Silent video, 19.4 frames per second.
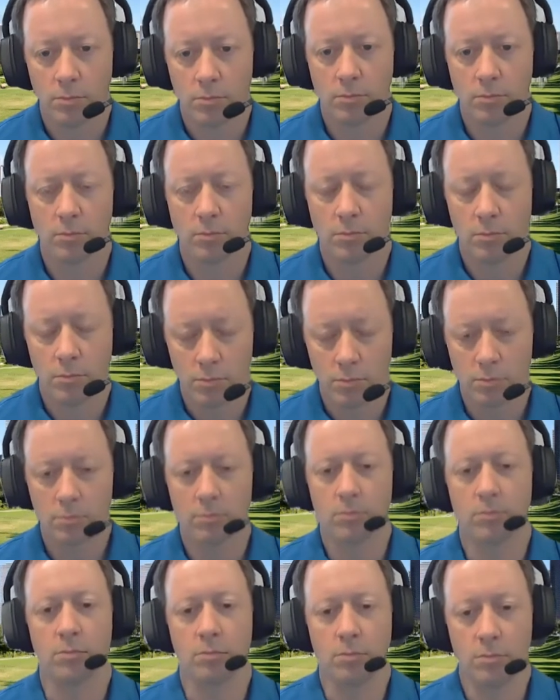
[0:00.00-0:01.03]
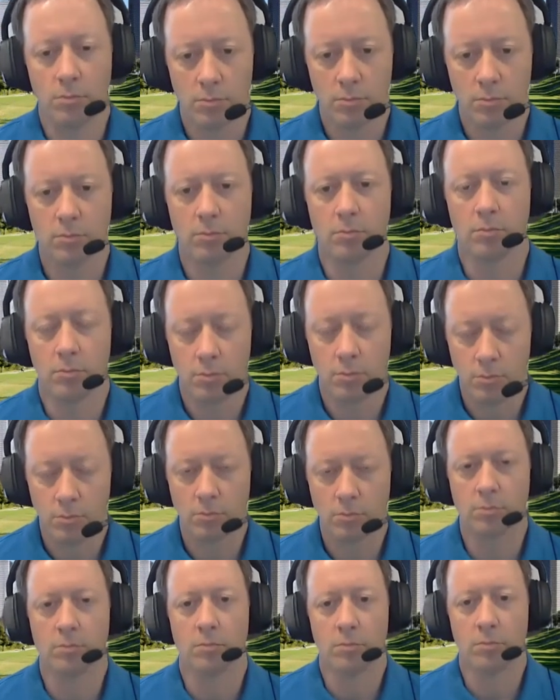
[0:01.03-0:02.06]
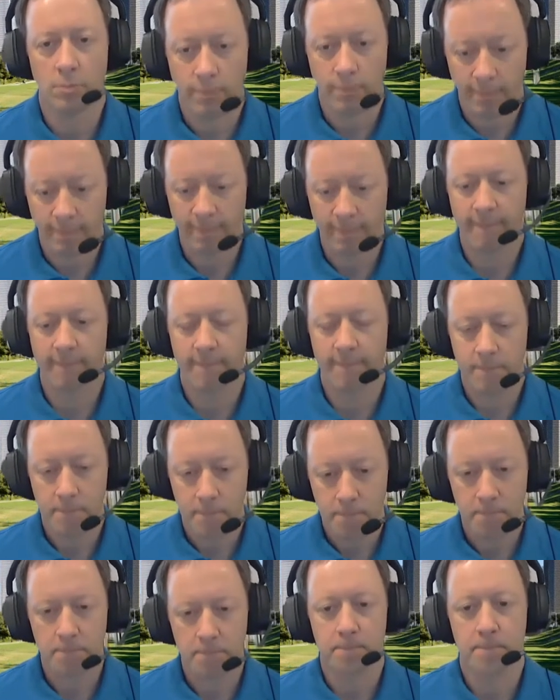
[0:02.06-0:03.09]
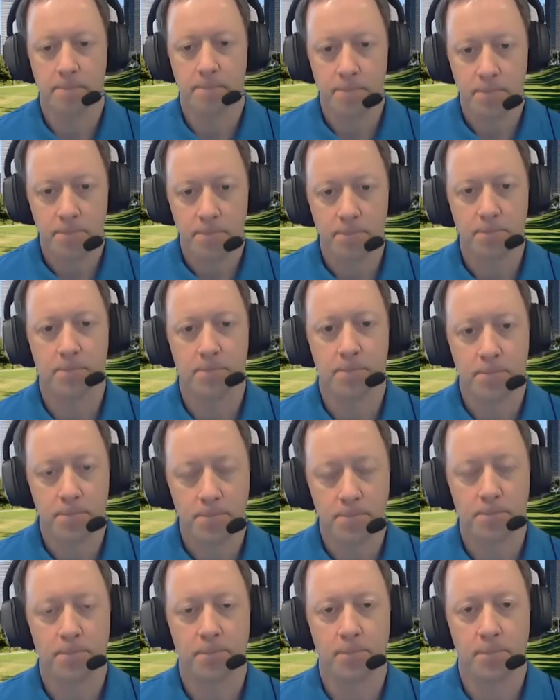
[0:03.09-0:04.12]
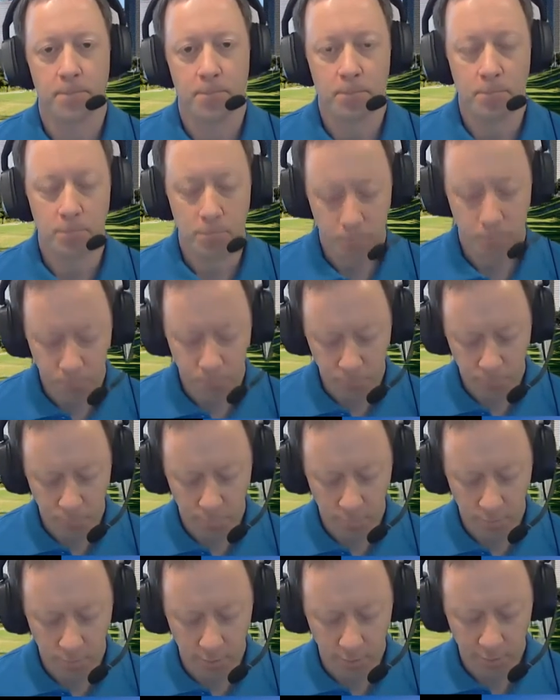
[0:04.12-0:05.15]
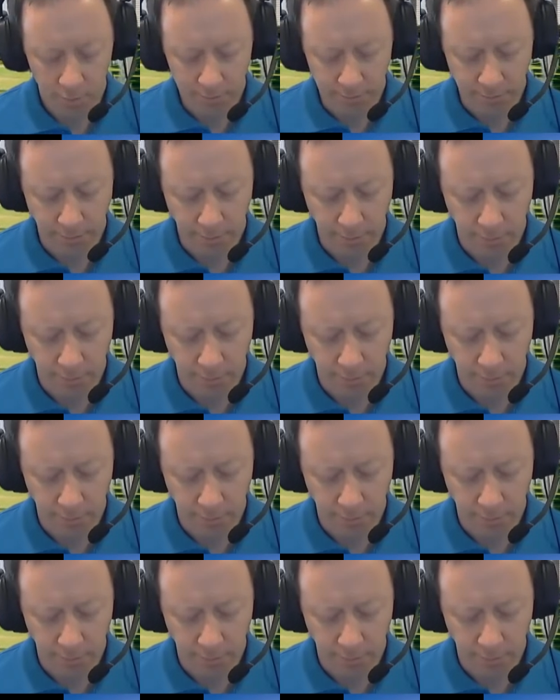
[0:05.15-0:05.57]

(silent)